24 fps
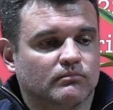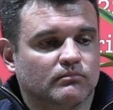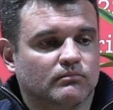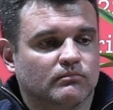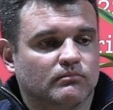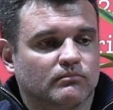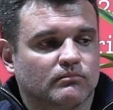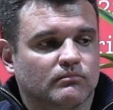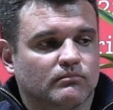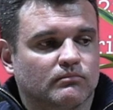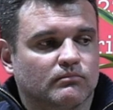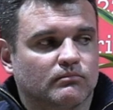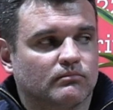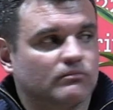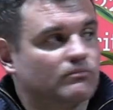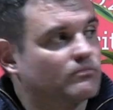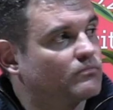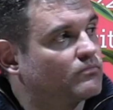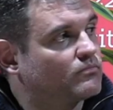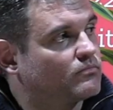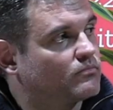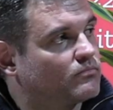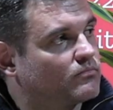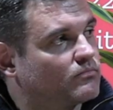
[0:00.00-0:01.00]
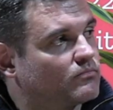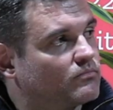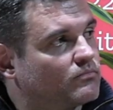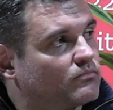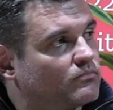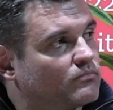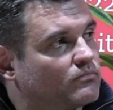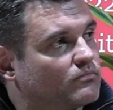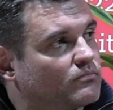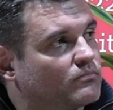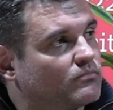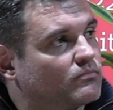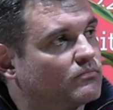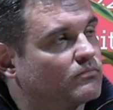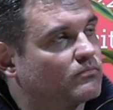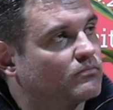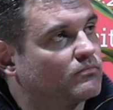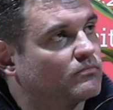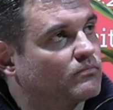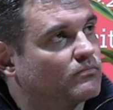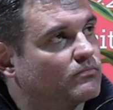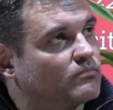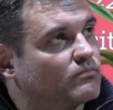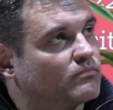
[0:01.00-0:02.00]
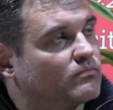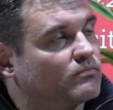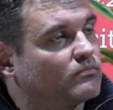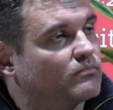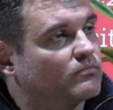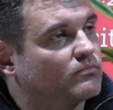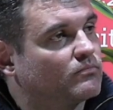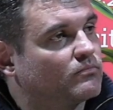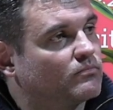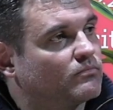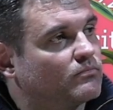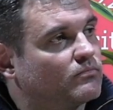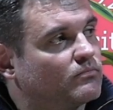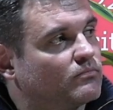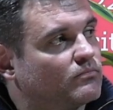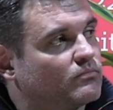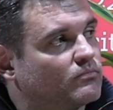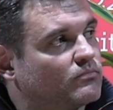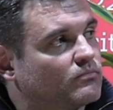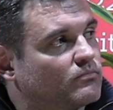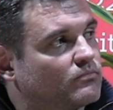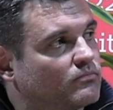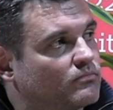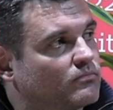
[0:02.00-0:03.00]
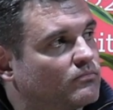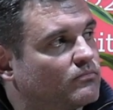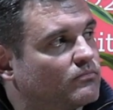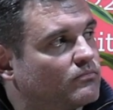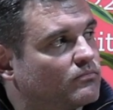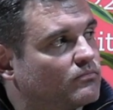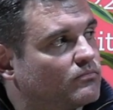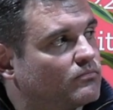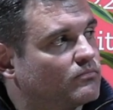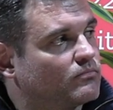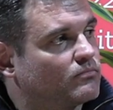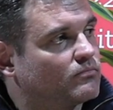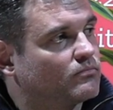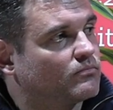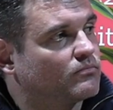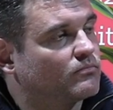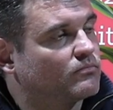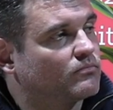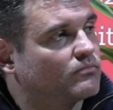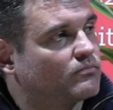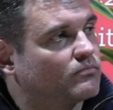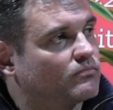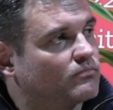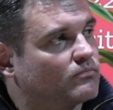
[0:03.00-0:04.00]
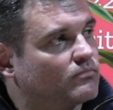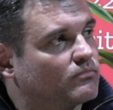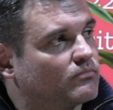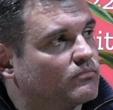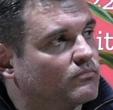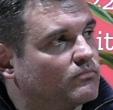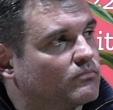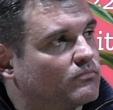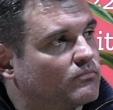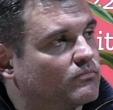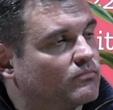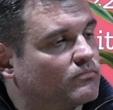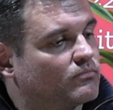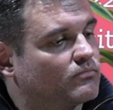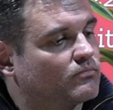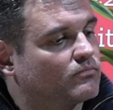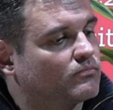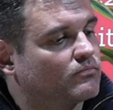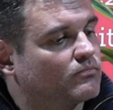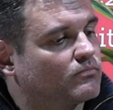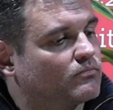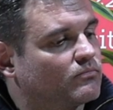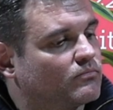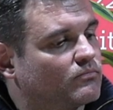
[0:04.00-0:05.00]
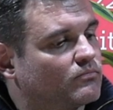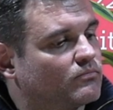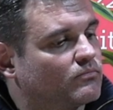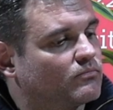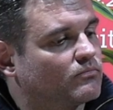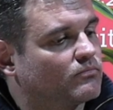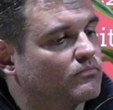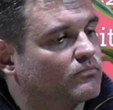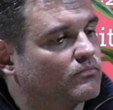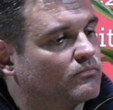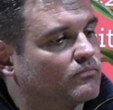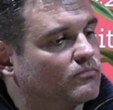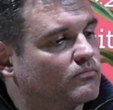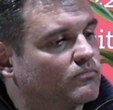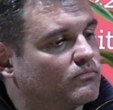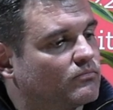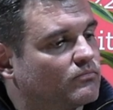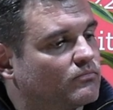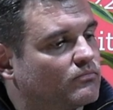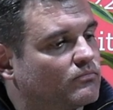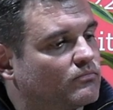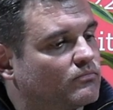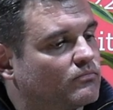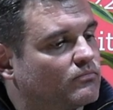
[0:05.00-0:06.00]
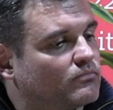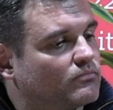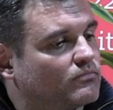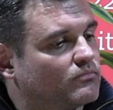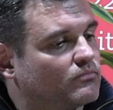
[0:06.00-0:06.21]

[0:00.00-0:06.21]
The person shown says nothing.